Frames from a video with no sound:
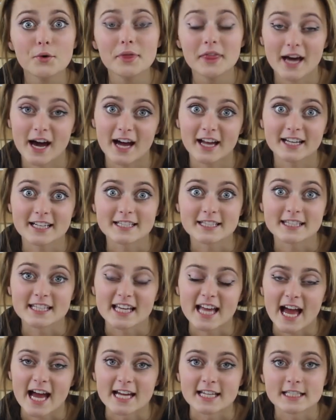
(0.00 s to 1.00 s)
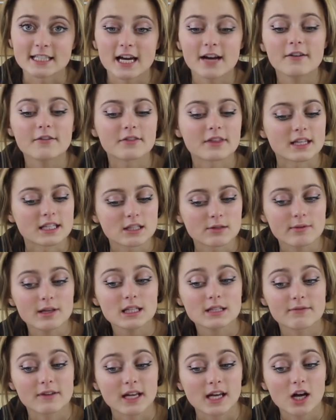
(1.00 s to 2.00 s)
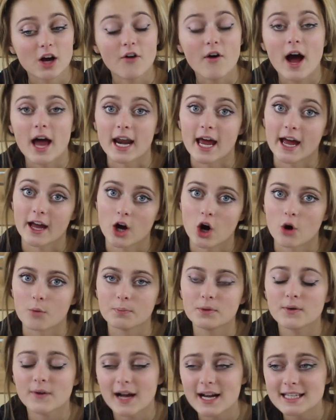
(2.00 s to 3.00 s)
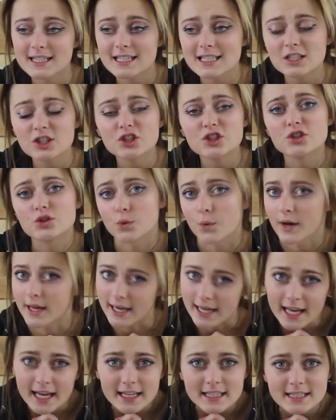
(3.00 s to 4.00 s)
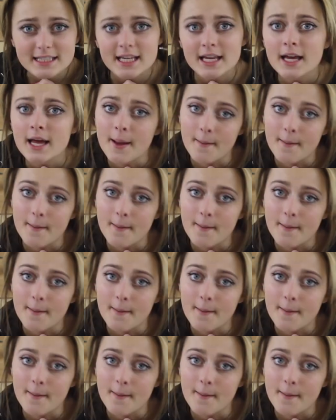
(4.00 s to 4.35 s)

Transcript: that is the end of this week's video and I hope you guys enjoyed it.